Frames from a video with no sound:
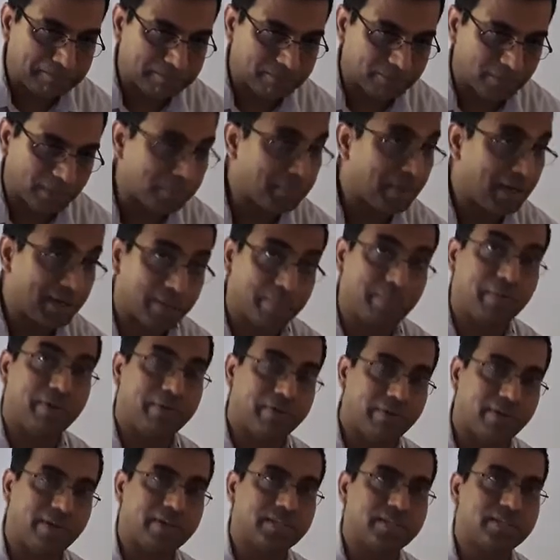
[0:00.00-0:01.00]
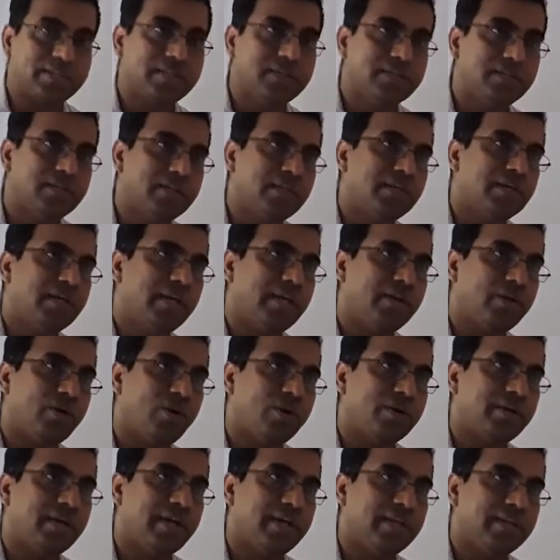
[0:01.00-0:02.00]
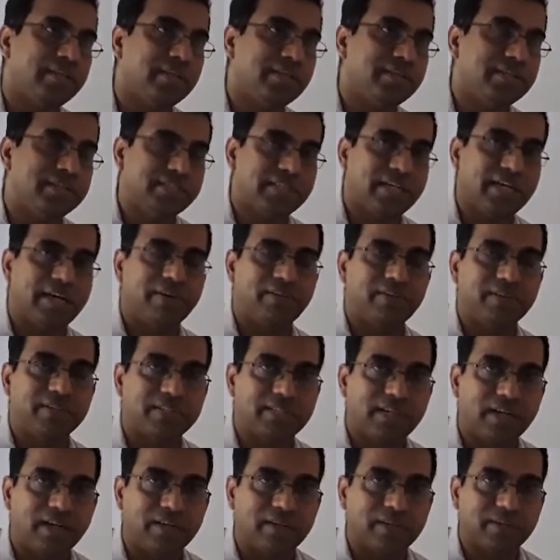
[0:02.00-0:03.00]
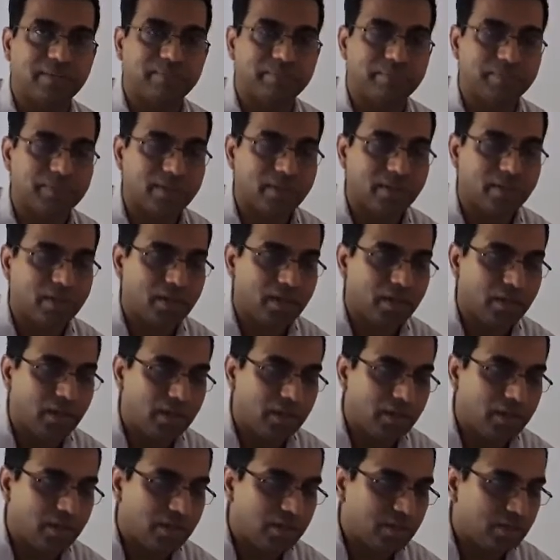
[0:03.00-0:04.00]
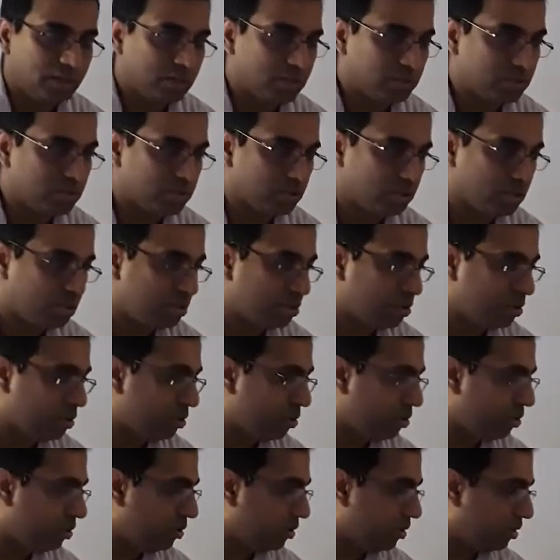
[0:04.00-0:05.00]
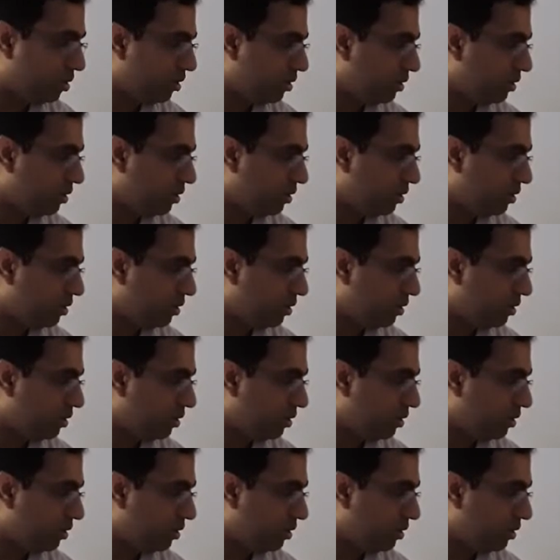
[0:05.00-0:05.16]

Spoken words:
with multiple drugs, not getting the desired result. So